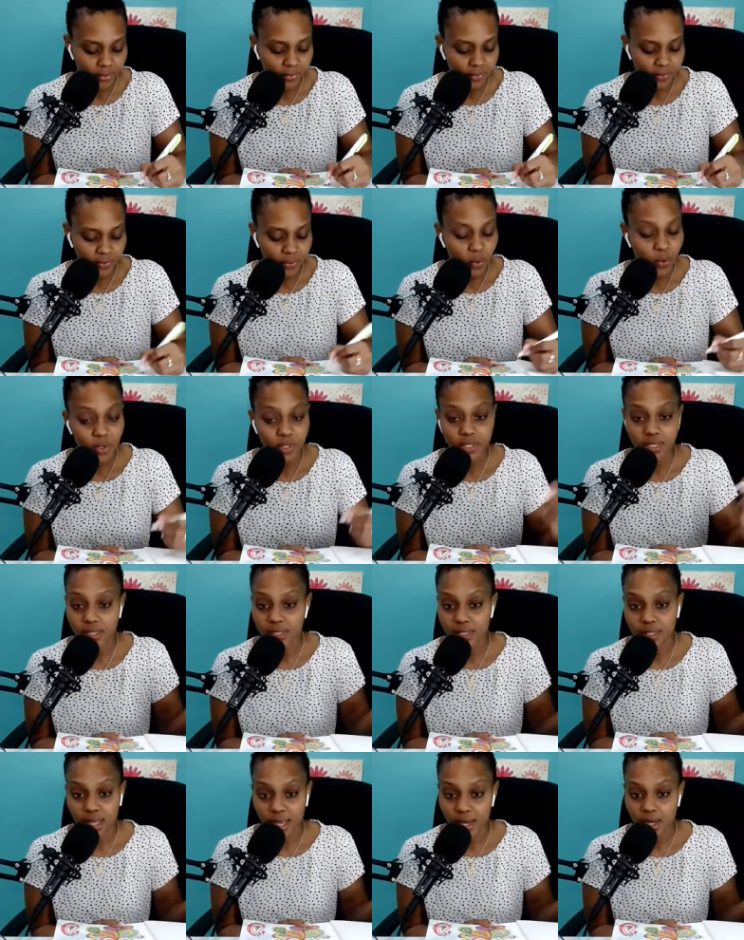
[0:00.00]
force
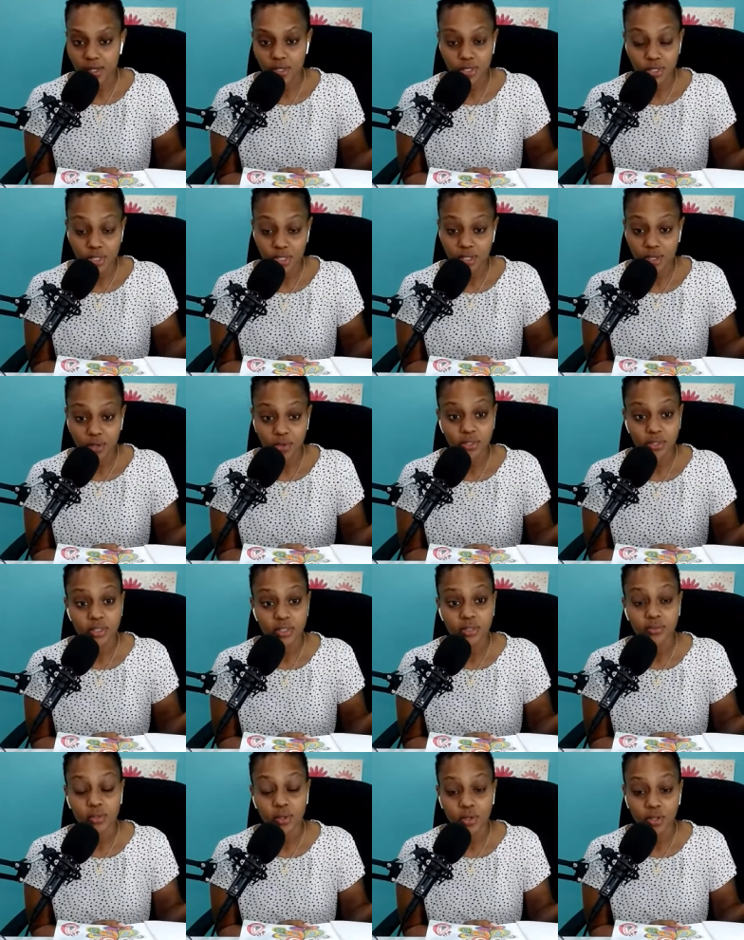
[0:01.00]
energy out
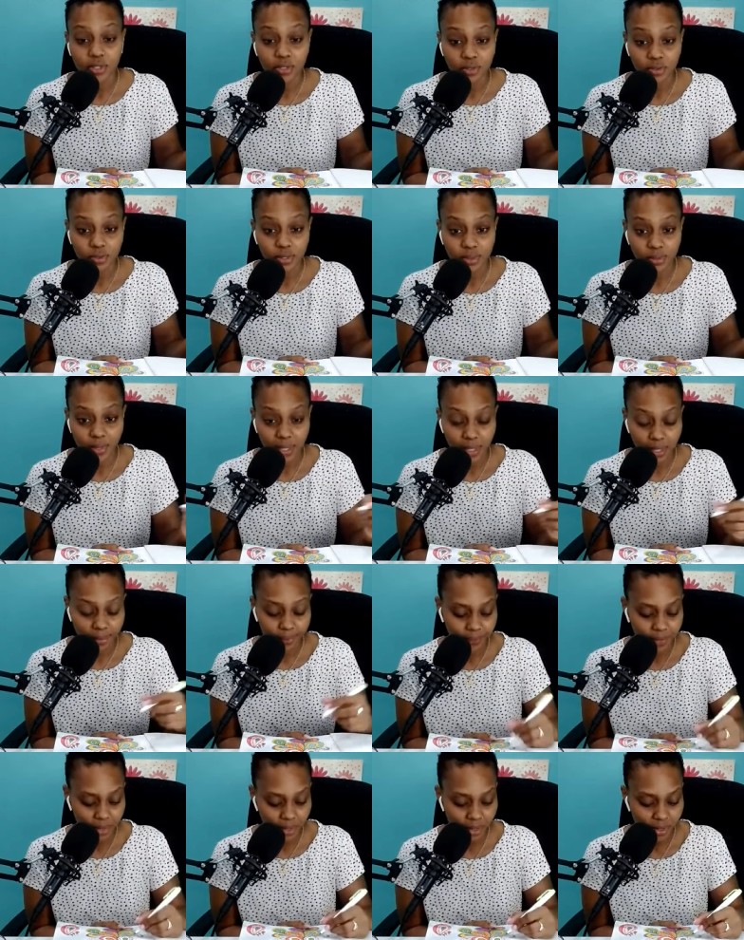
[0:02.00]
of God knows where
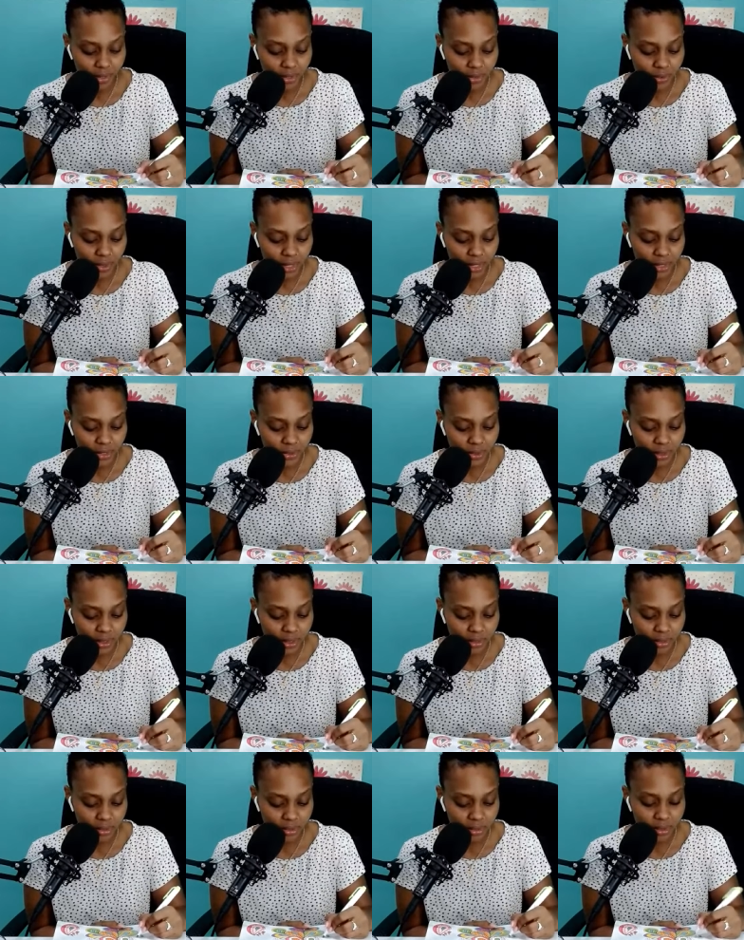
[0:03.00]
so that you
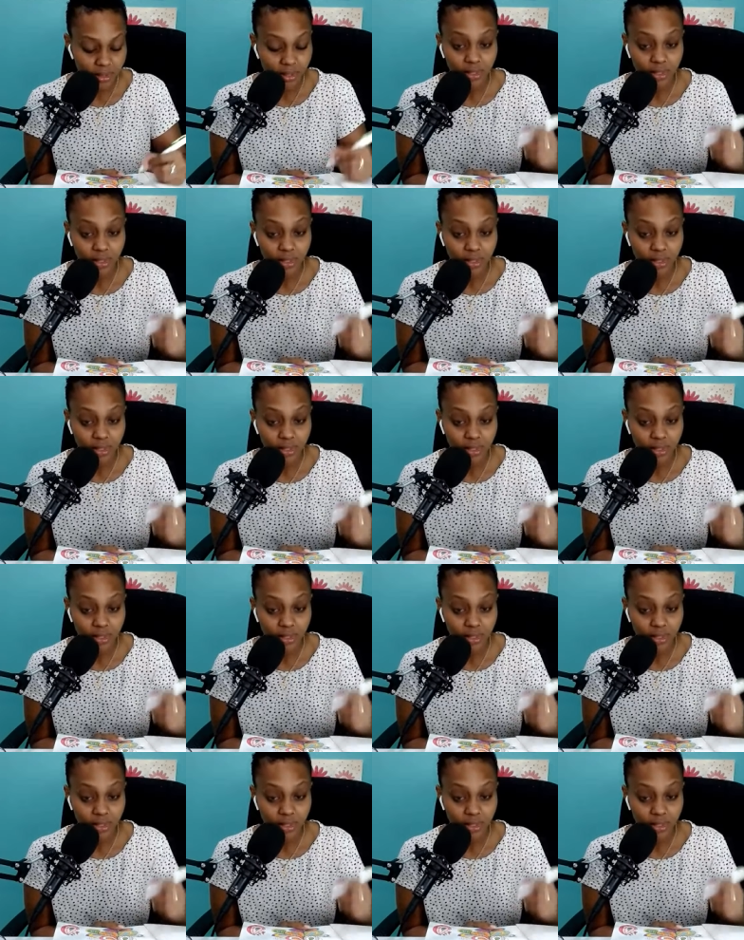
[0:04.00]
could